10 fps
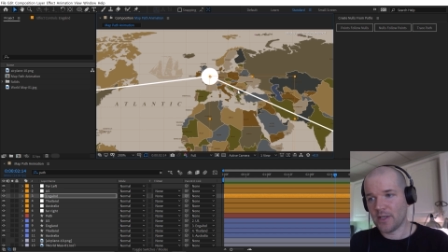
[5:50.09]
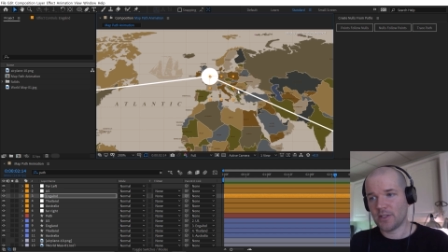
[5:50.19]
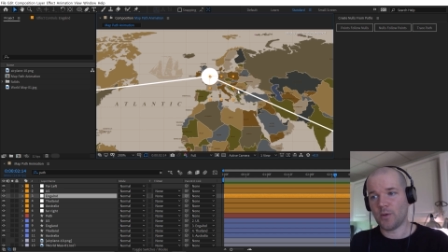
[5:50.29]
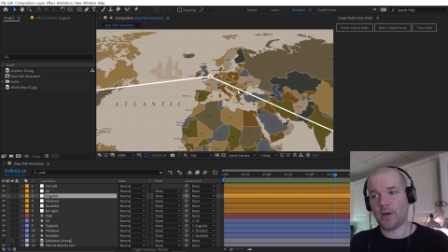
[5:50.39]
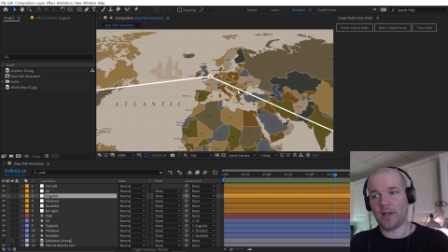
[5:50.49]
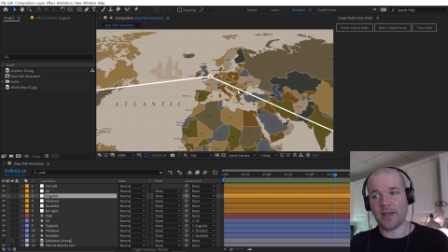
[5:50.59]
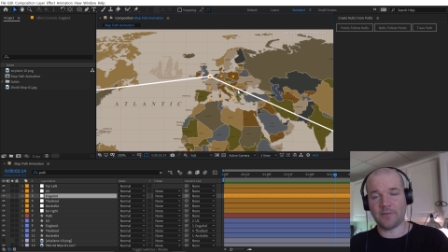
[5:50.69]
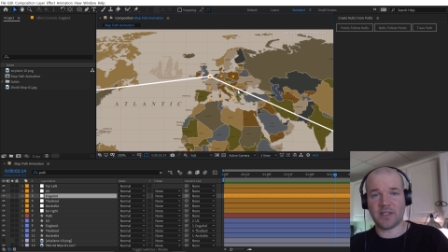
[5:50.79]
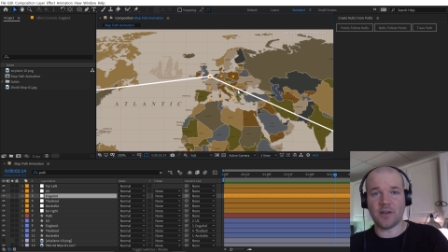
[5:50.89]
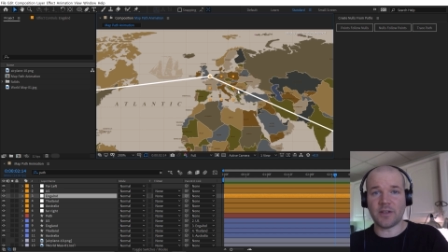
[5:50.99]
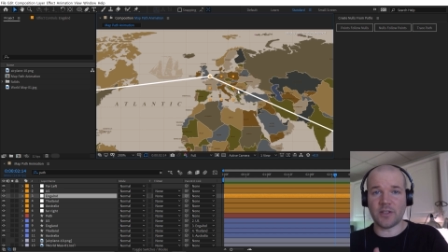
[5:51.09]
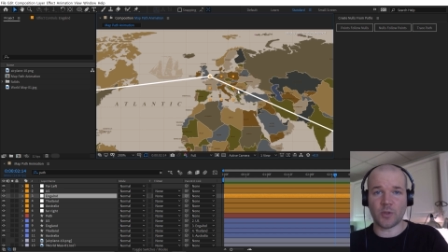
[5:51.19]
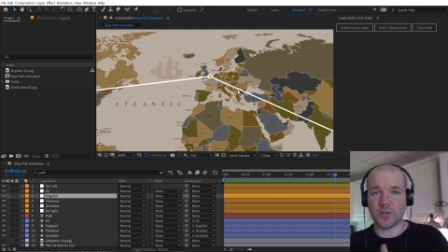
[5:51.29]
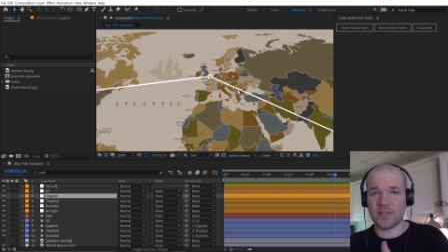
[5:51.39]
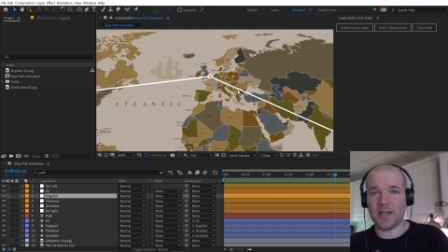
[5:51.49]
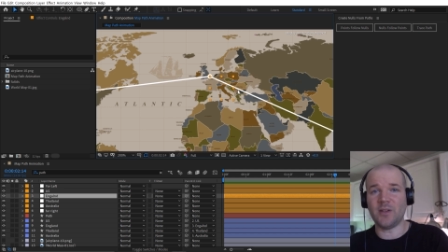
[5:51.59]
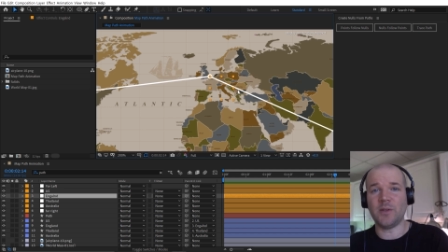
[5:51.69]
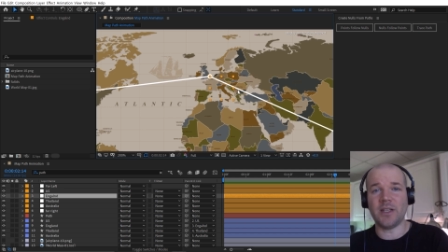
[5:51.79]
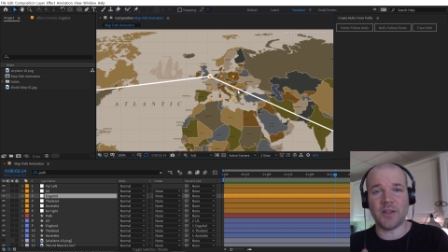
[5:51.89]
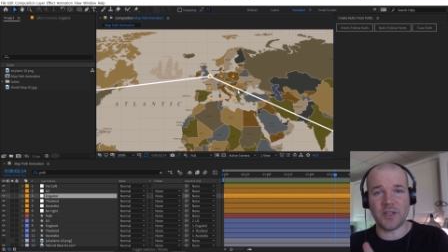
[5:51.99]
So I'll have scale controls not
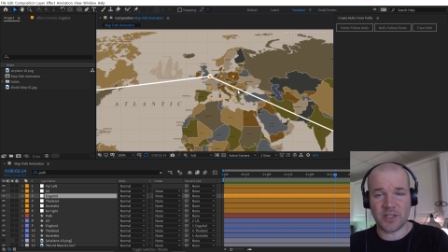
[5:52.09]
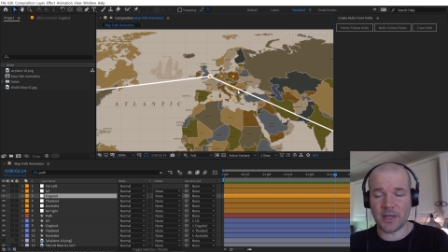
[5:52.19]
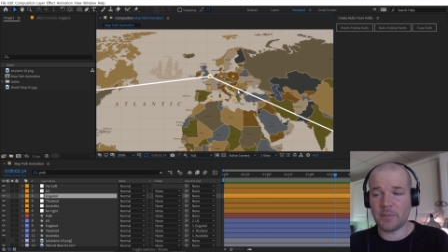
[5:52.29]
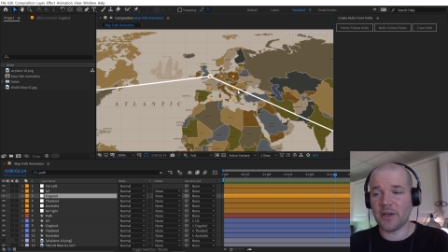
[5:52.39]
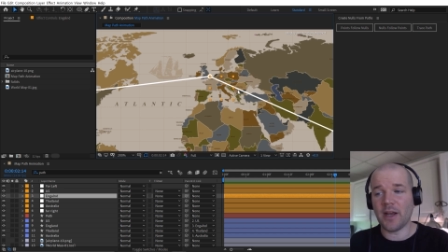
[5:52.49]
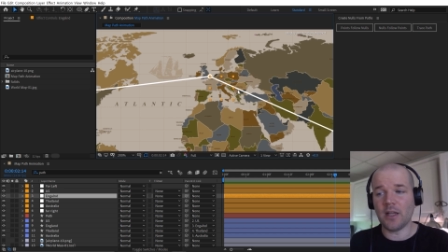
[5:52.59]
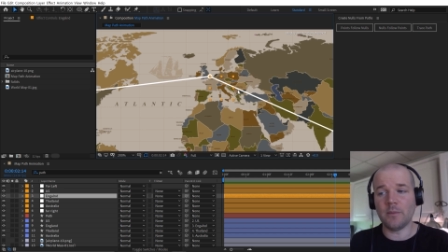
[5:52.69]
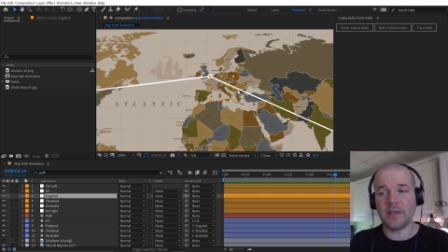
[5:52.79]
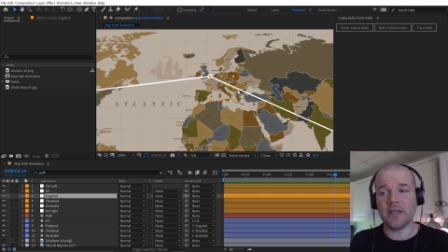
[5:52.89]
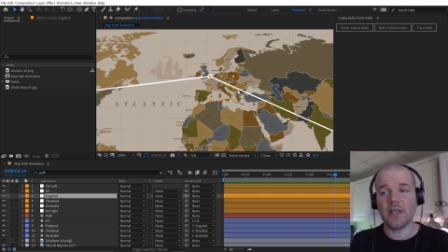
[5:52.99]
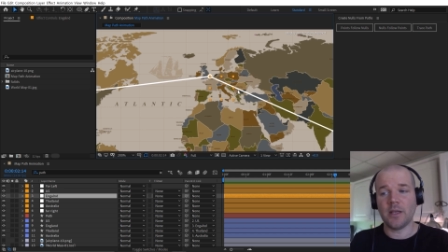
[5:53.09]
only on the shape layer element,